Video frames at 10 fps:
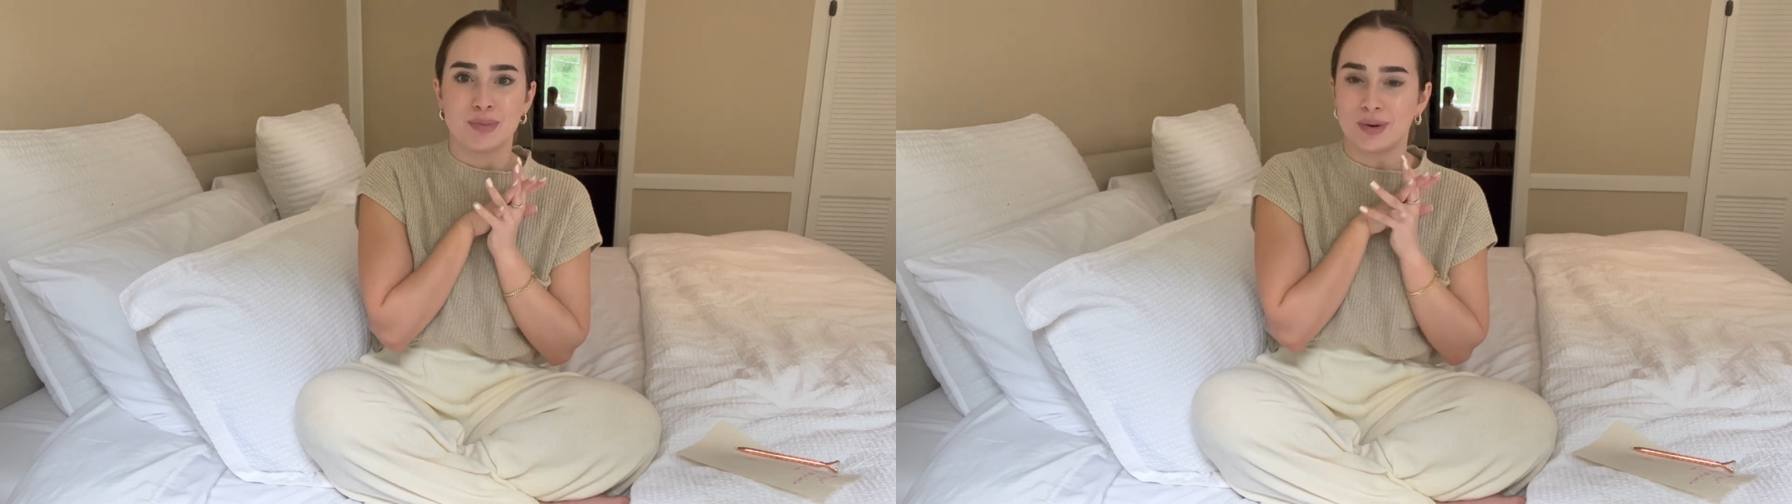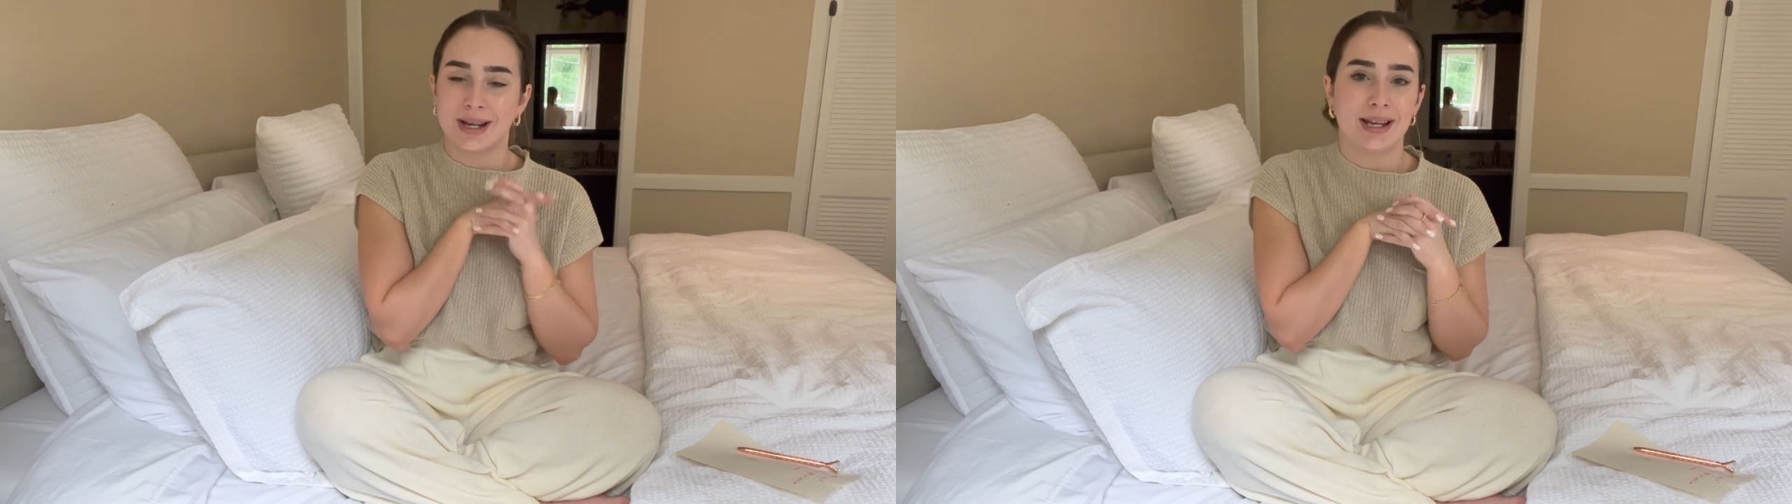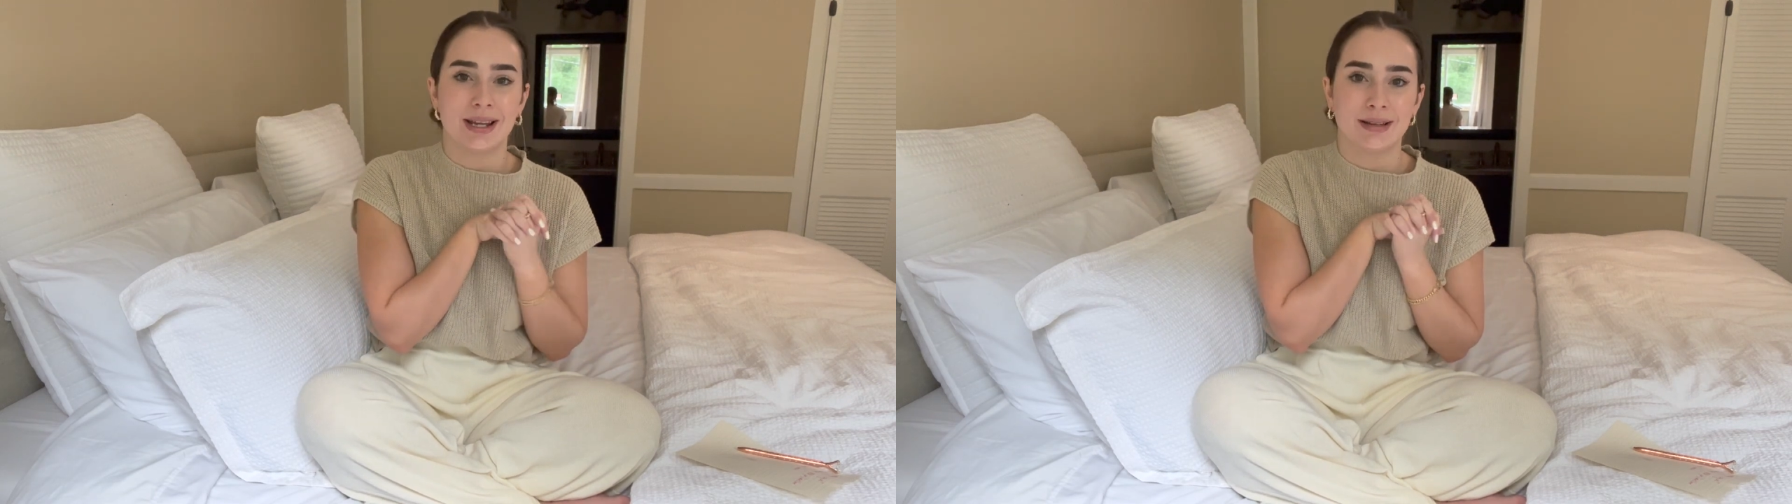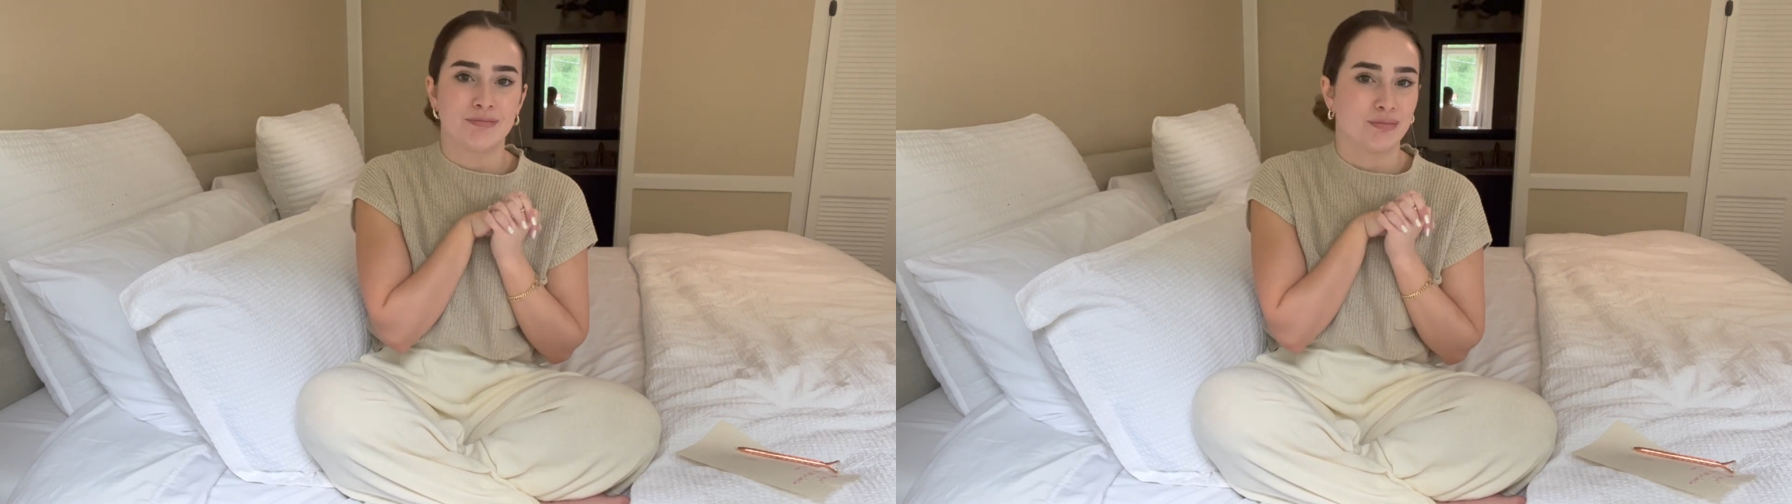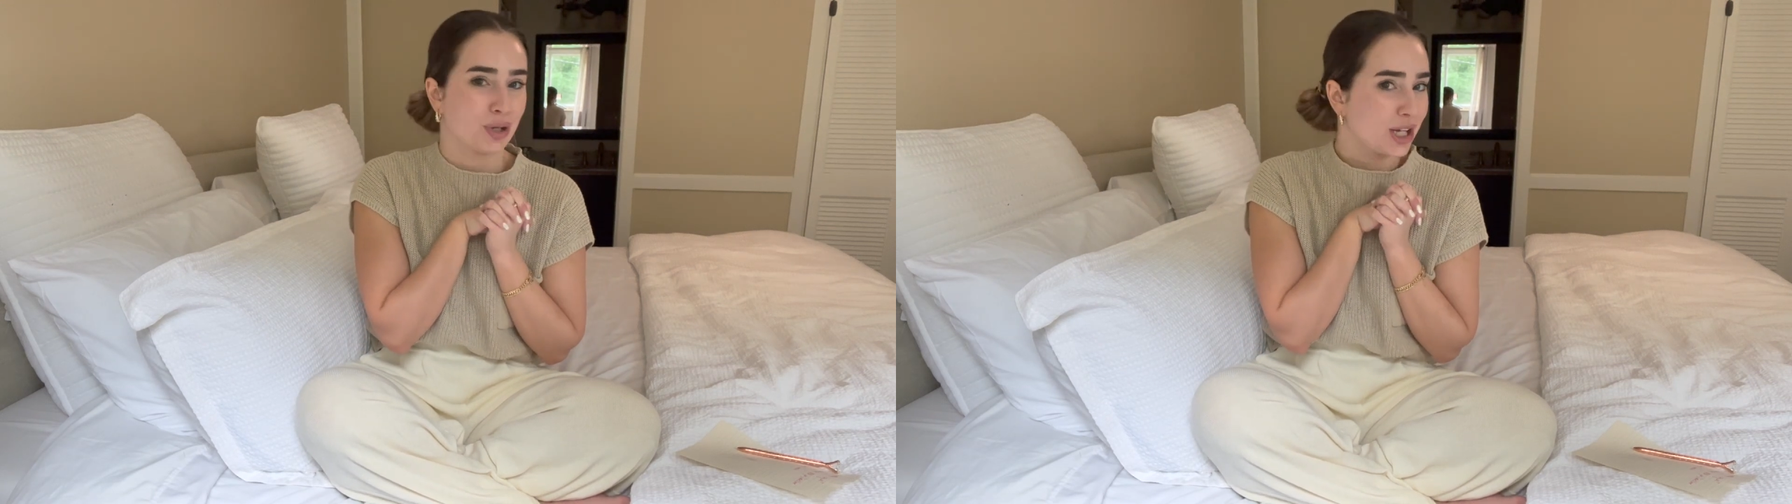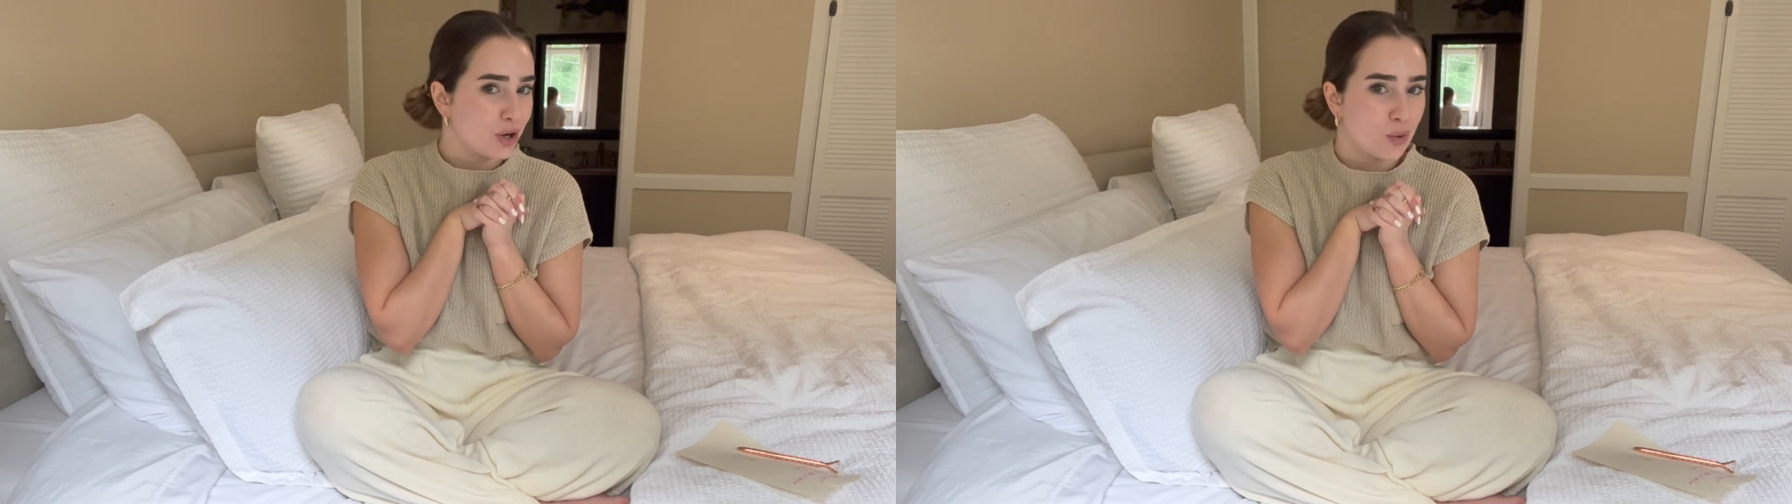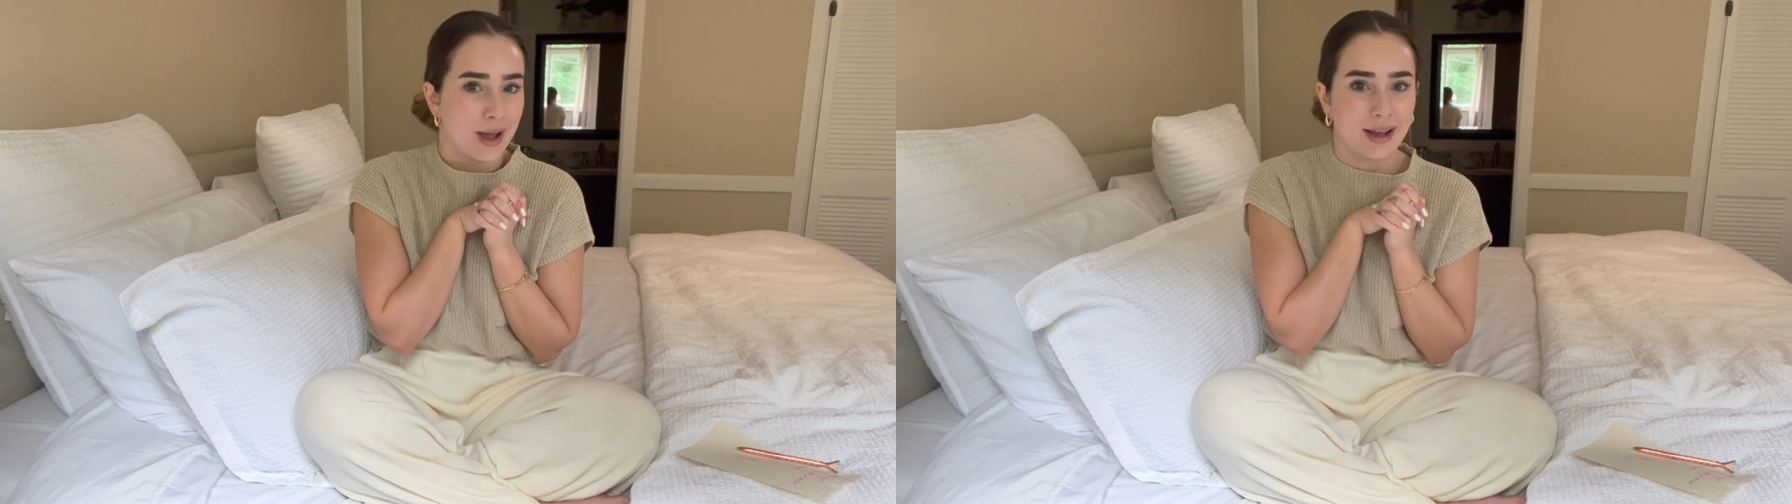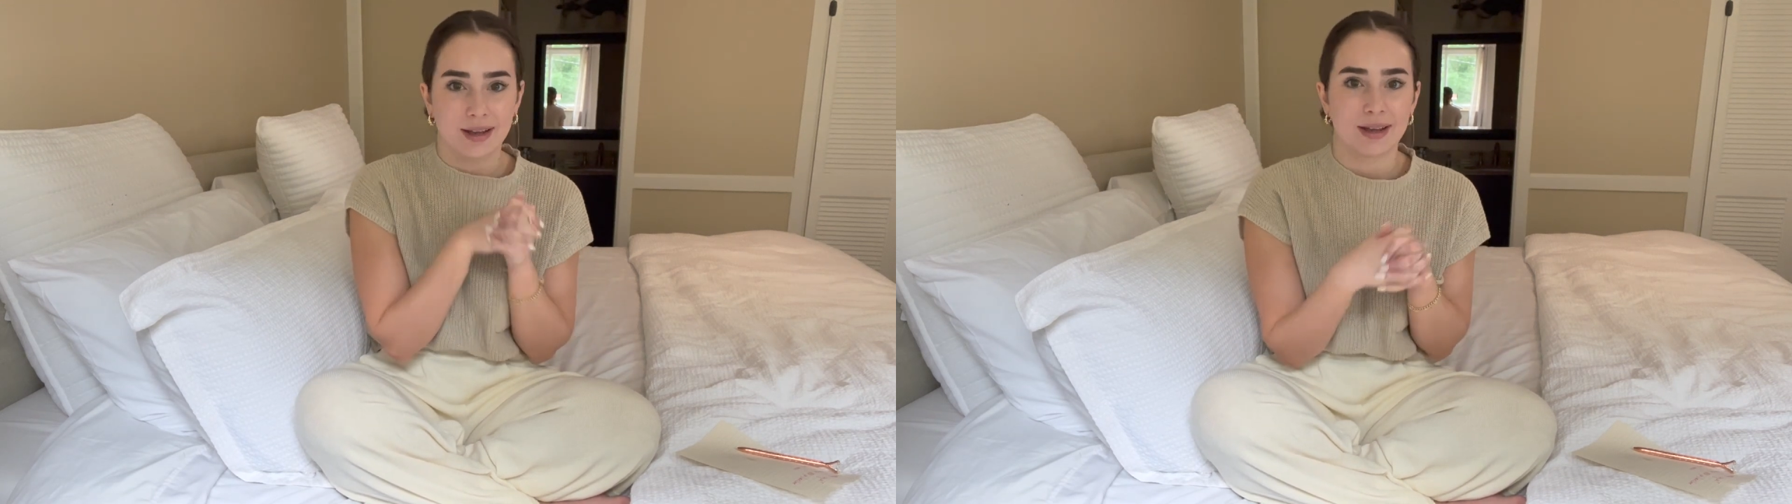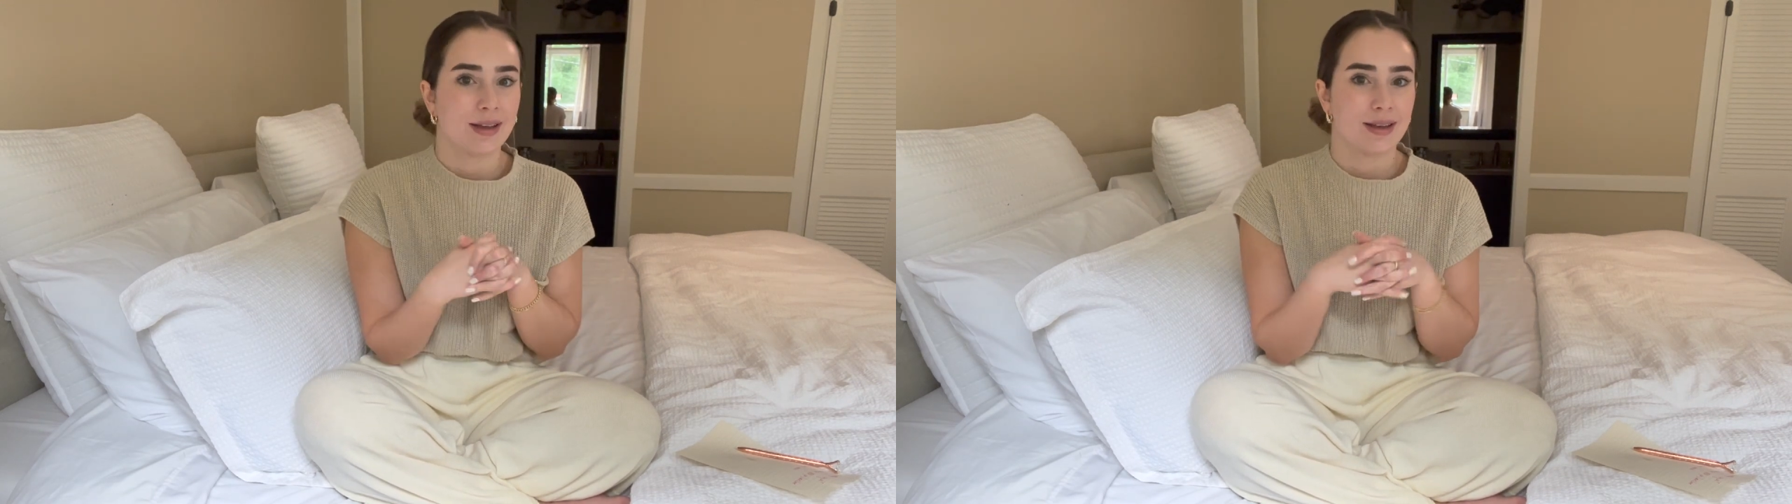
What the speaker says: pretty quick,